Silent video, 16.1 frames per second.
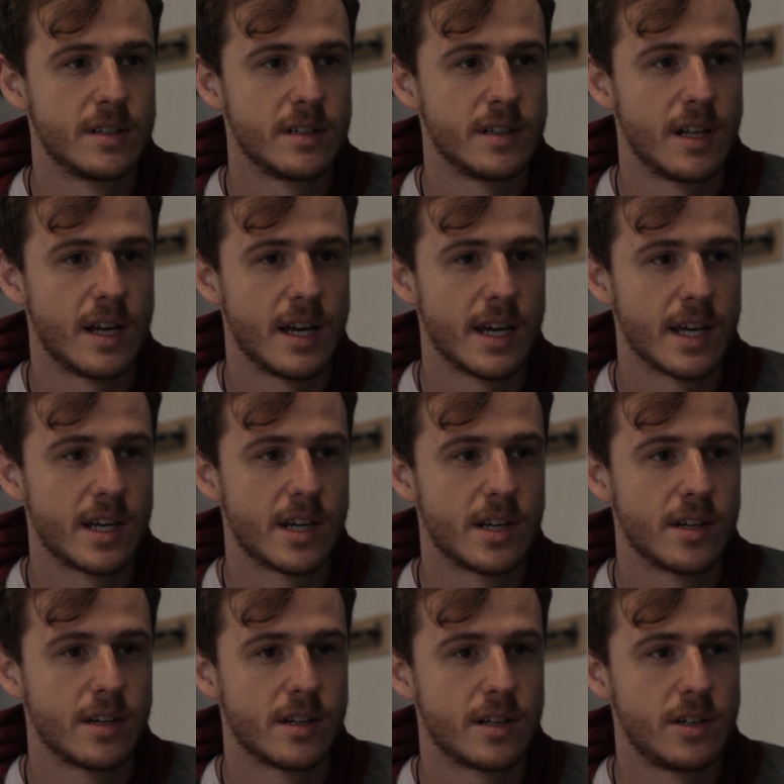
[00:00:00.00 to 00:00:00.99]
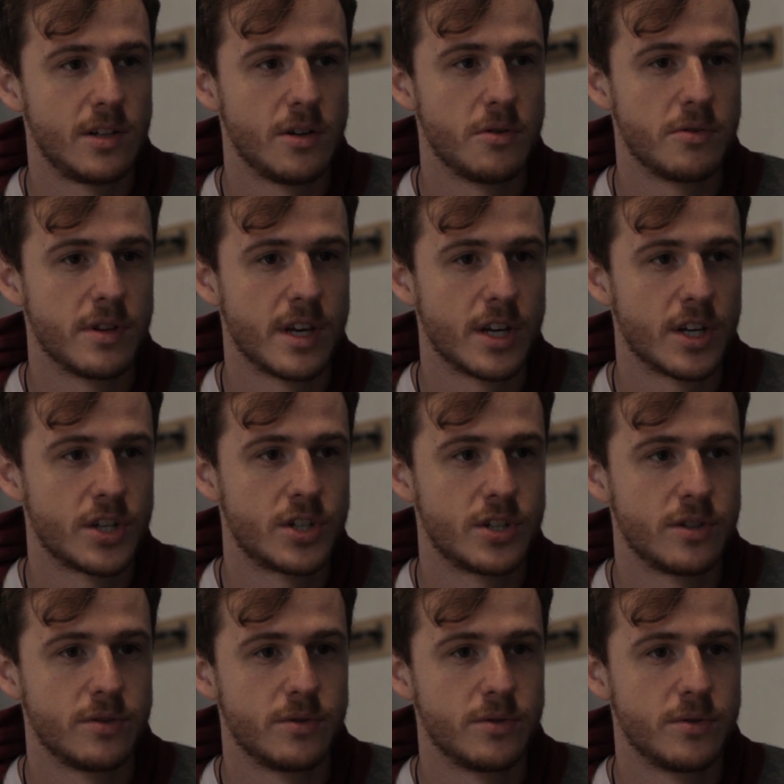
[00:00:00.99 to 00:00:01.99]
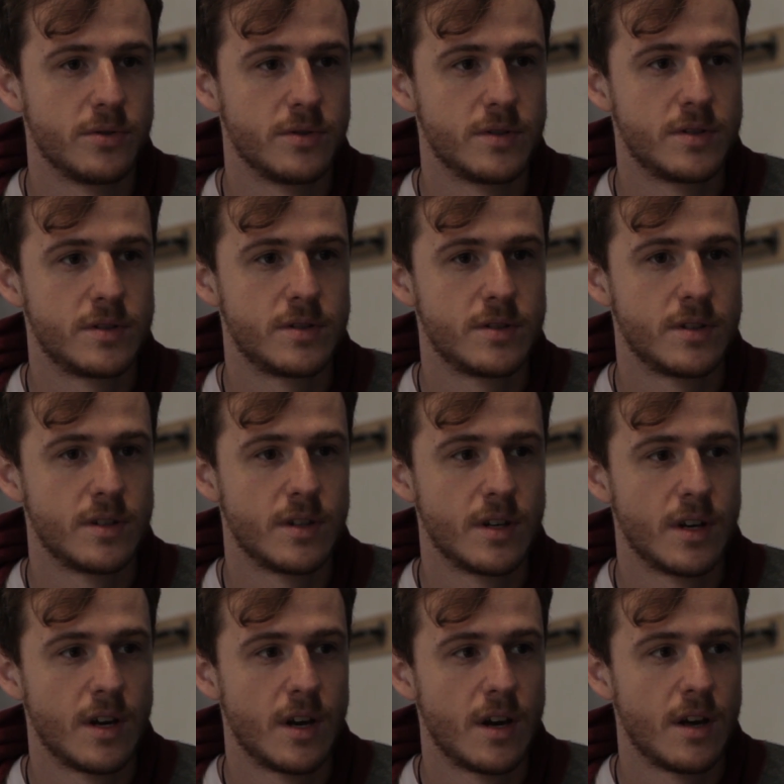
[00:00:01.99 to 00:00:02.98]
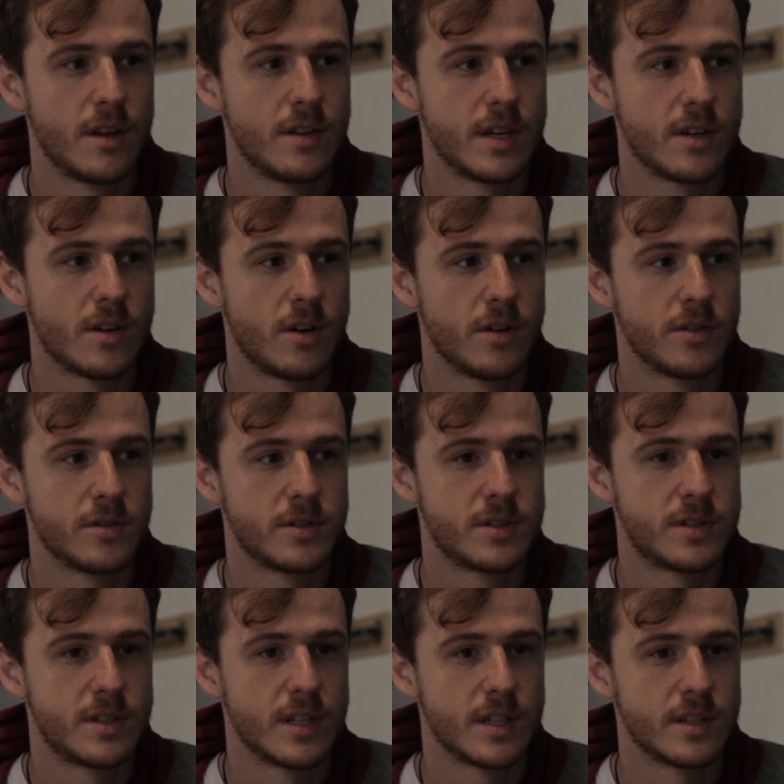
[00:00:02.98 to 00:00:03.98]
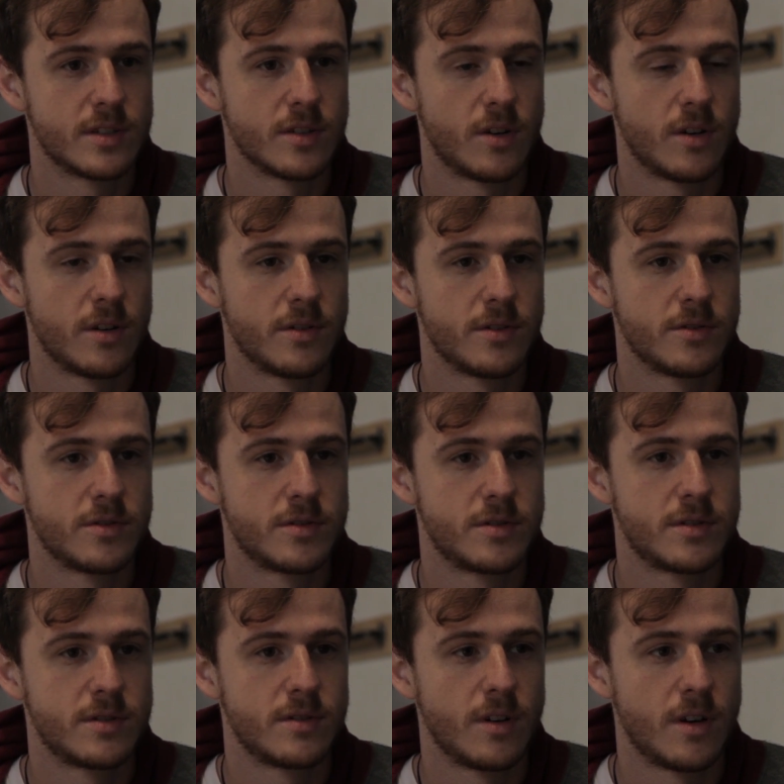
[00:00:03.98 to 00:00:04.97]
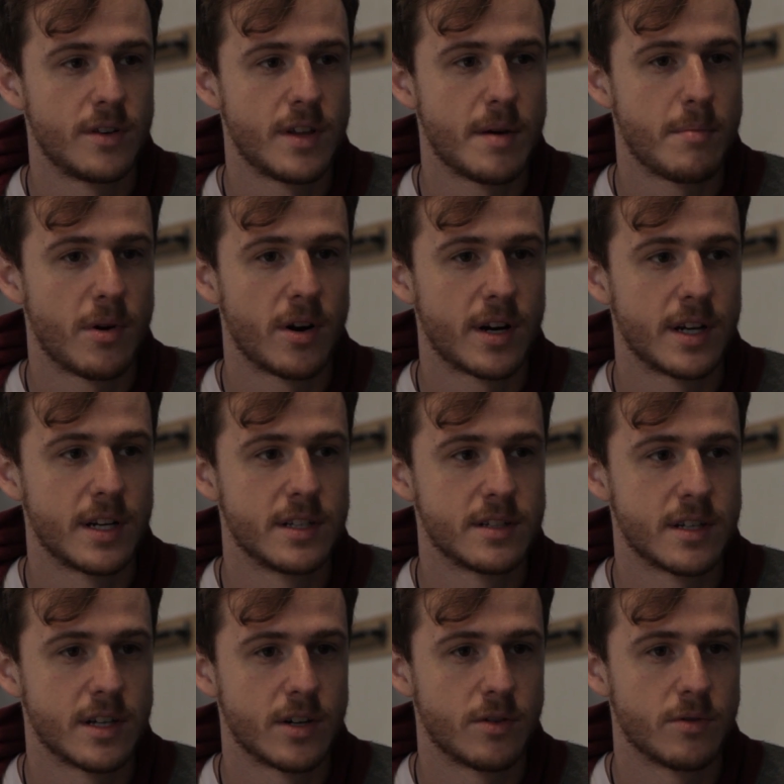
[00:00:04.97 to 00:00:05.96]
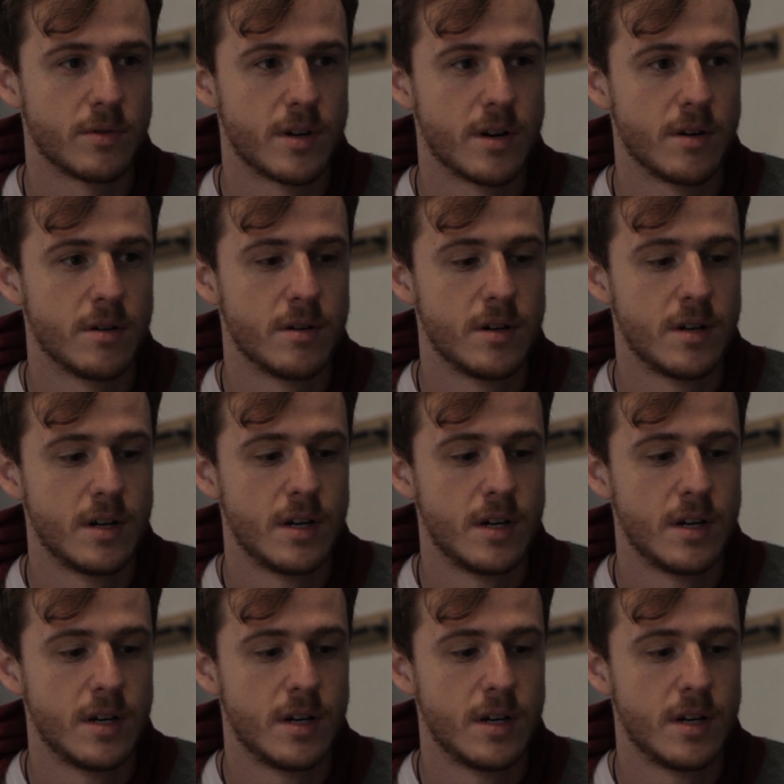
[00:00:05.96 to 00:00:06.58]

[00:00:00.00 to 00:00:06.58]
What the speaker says: like clothing, shoes, I think all those things, all that market is going to grow.